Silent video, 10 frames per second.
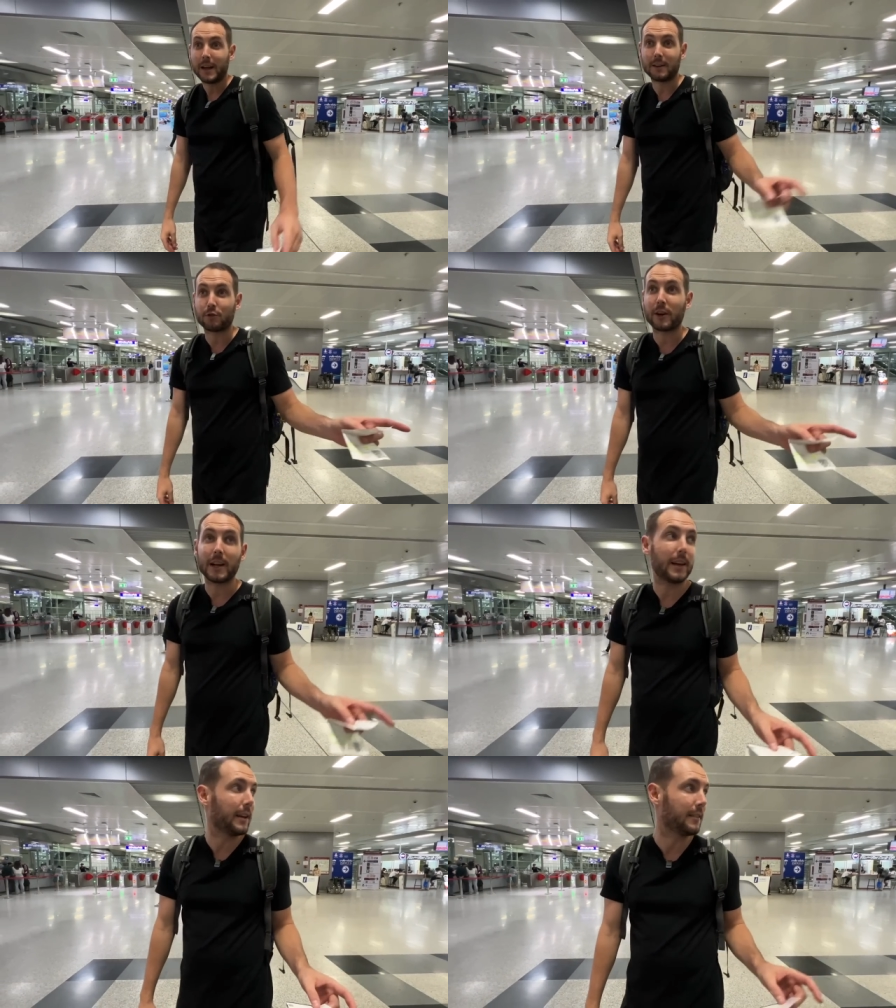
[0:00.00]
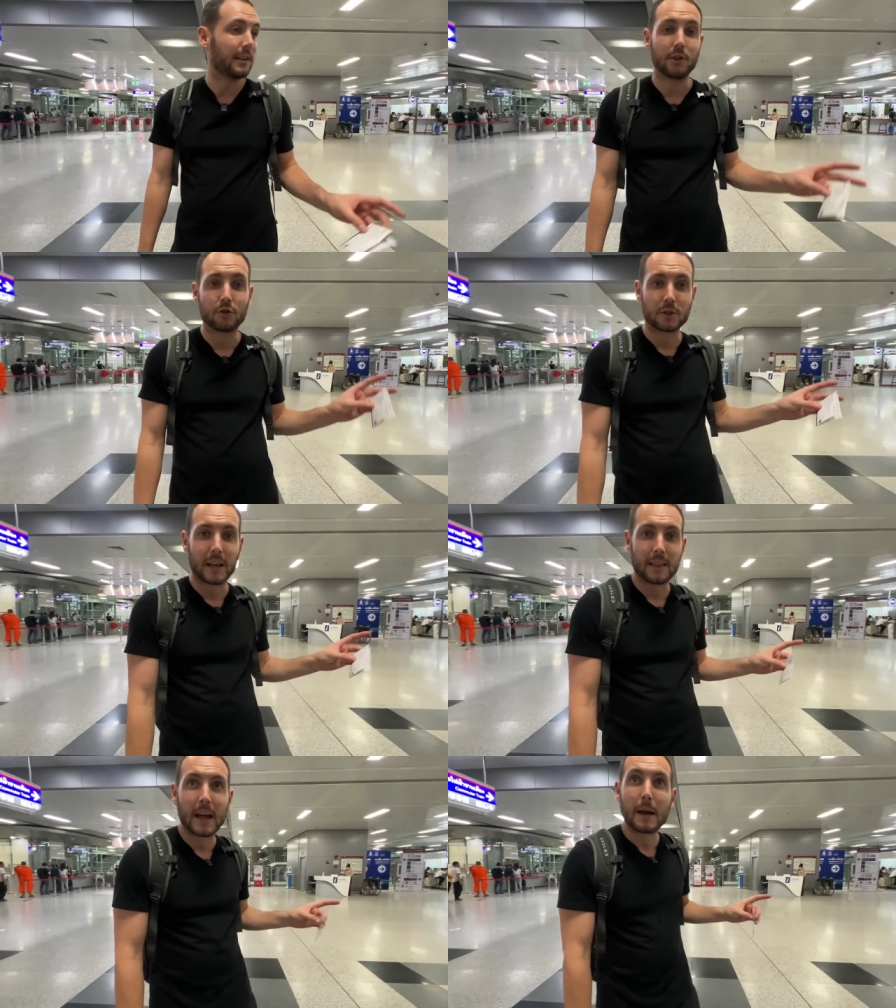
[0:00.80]
It's really easy. You just
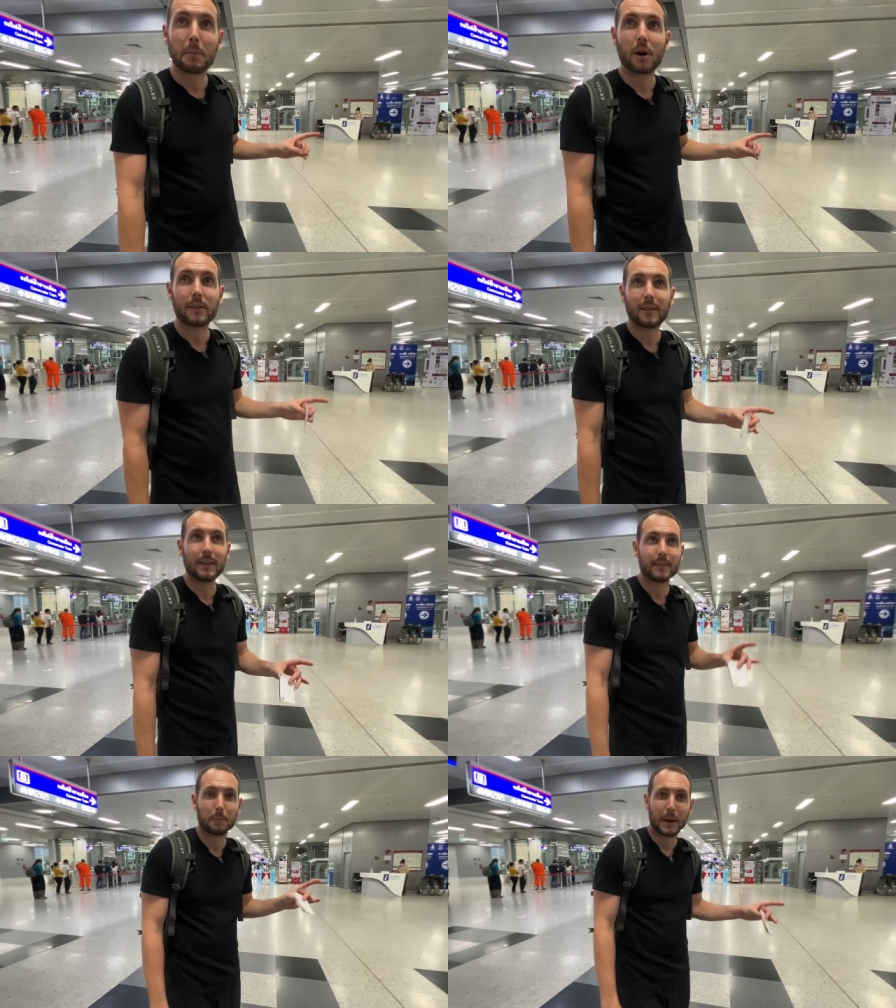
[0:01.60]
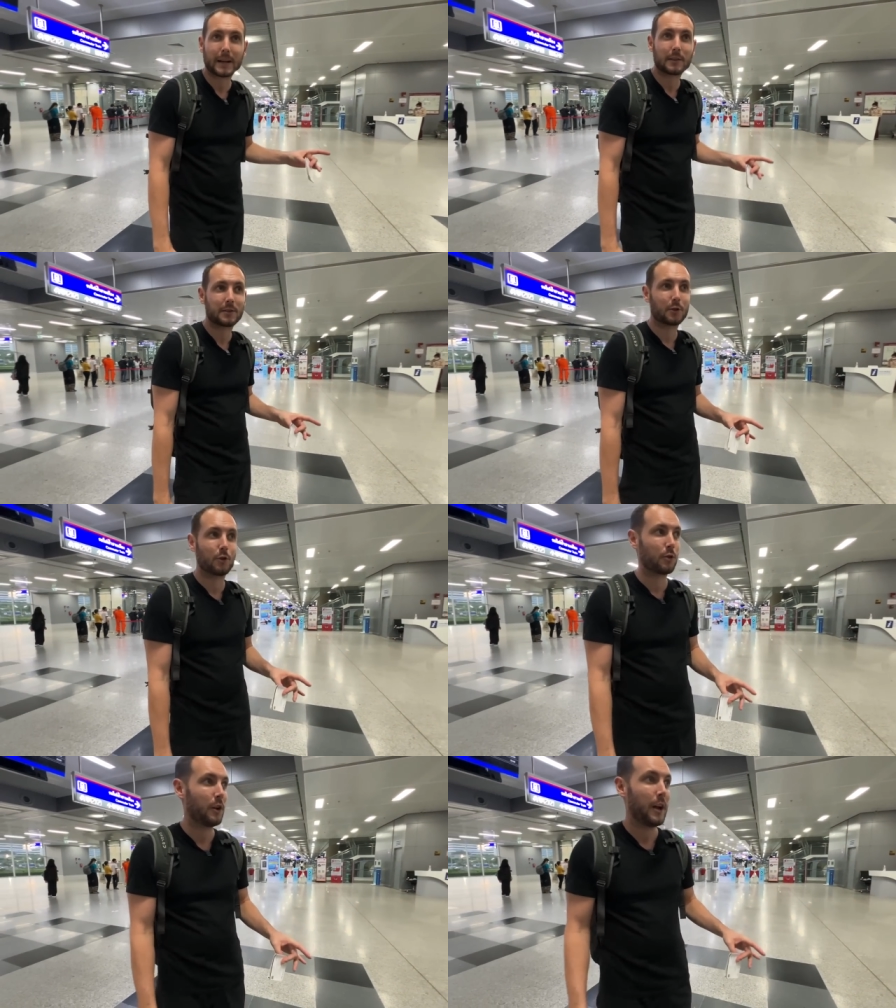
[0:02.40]
get the MRT to Bang
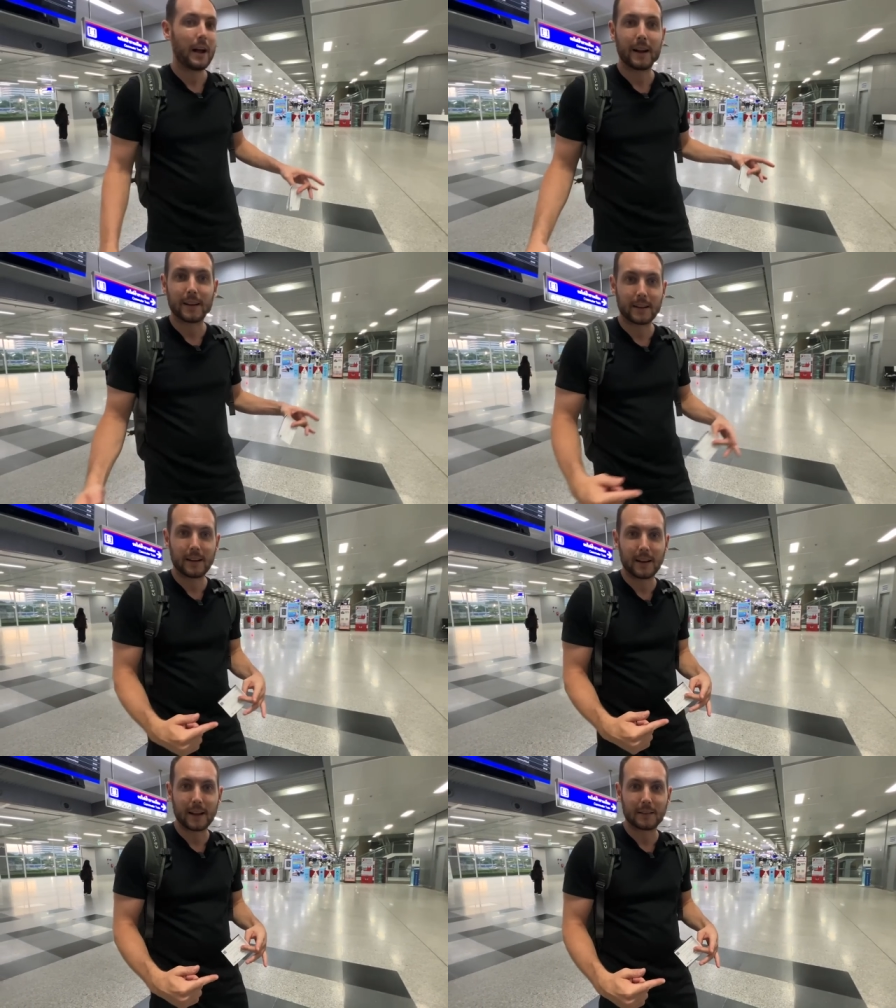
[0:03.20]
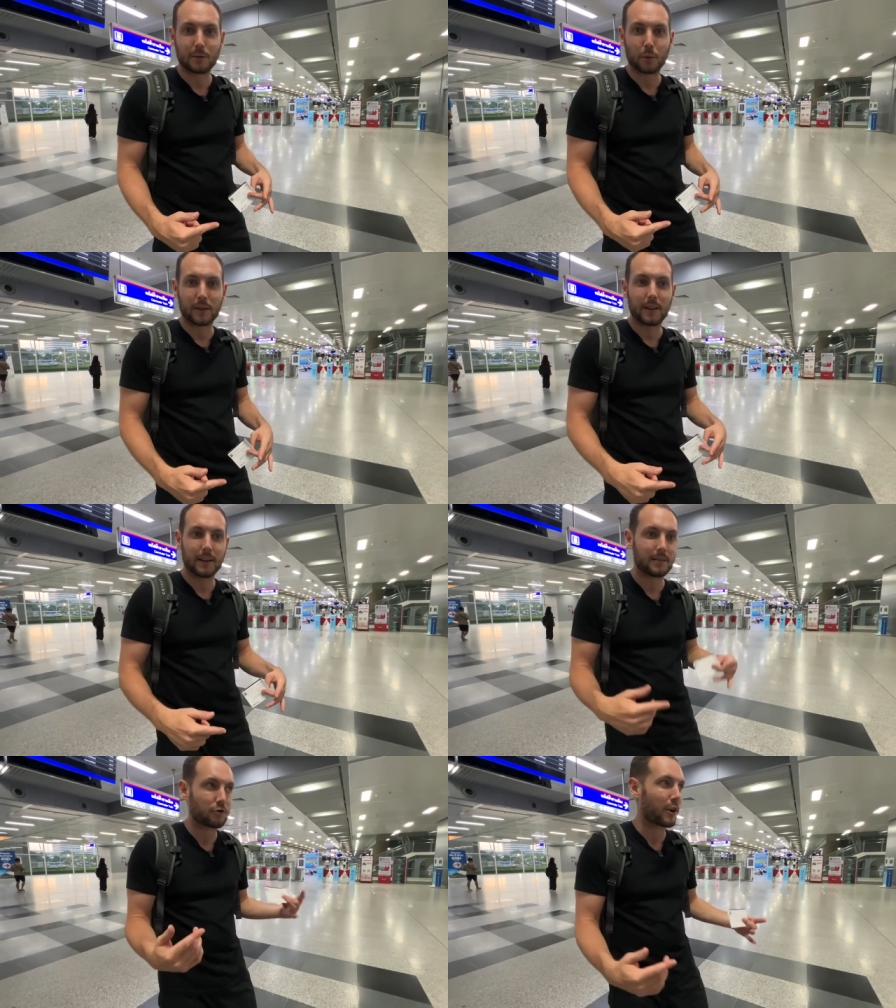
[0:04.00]
Su, and it connects with
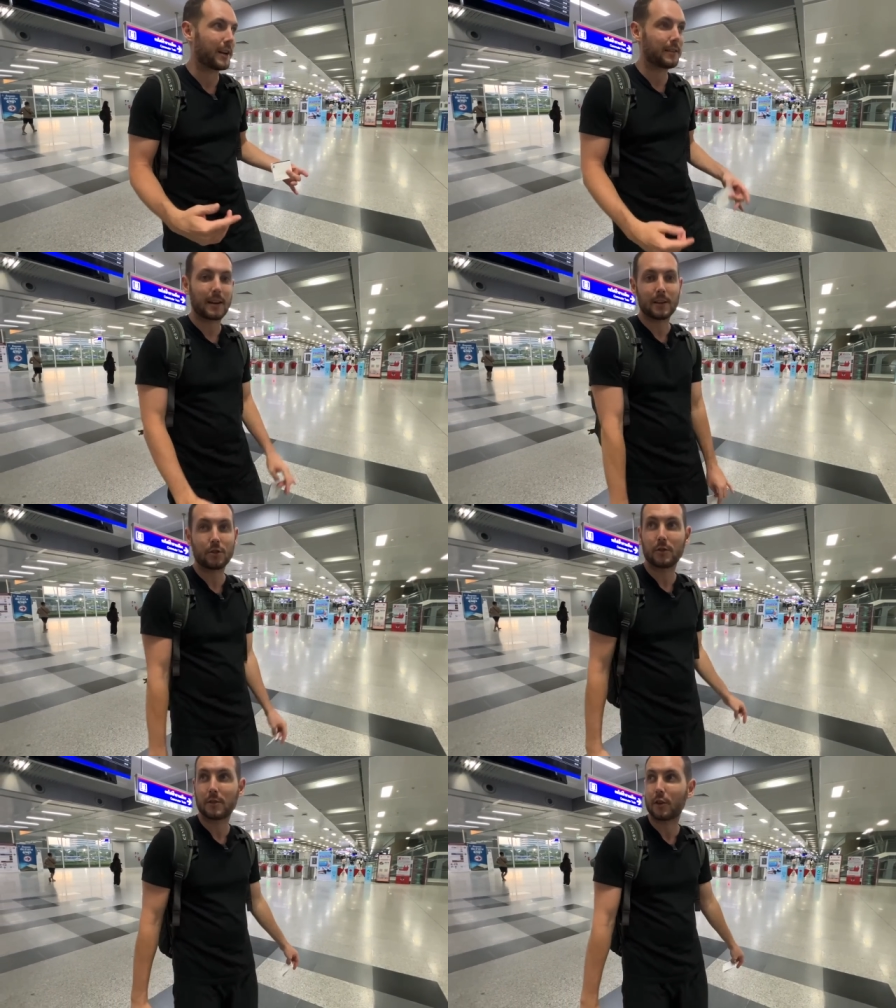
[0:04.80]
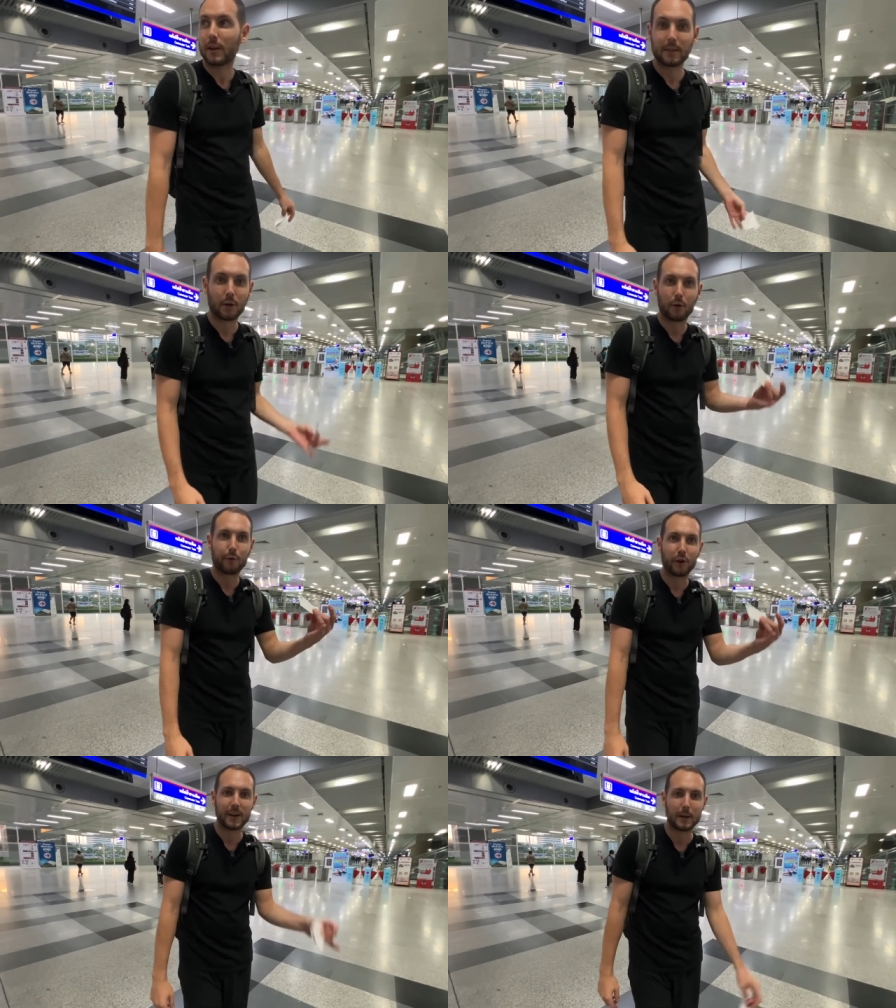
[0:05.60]
this train station. So let's go
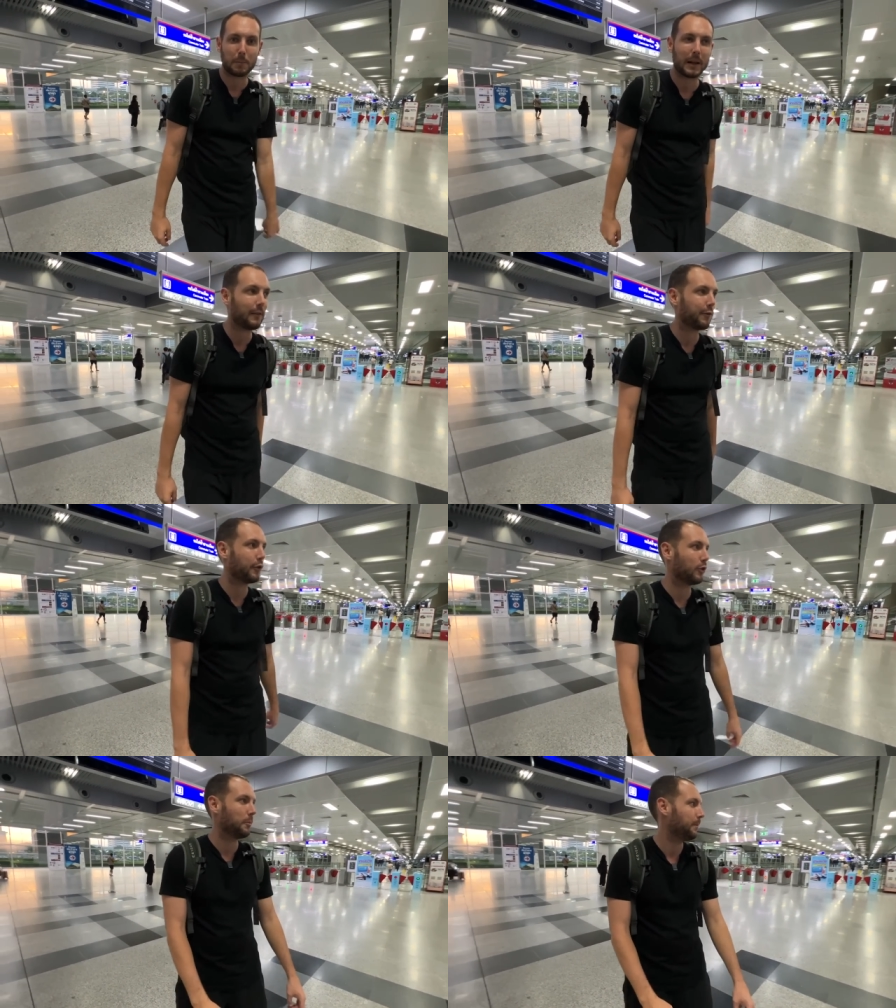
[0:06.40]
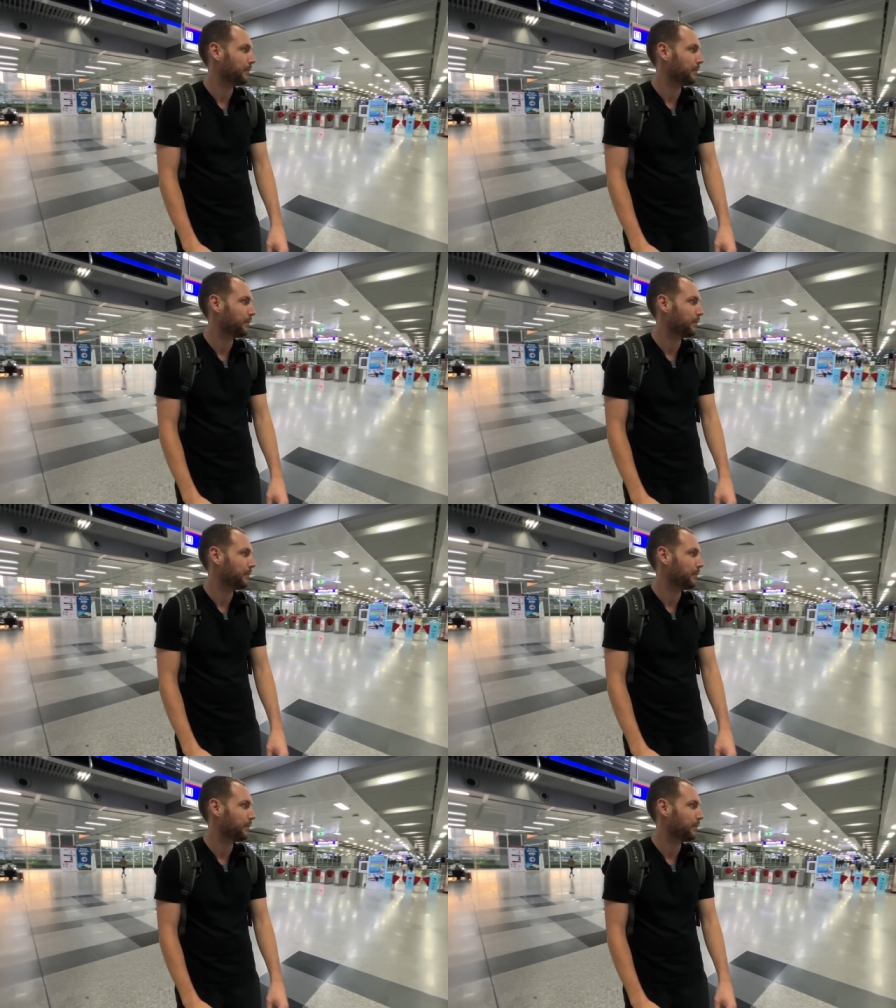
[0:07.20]
and find our platform.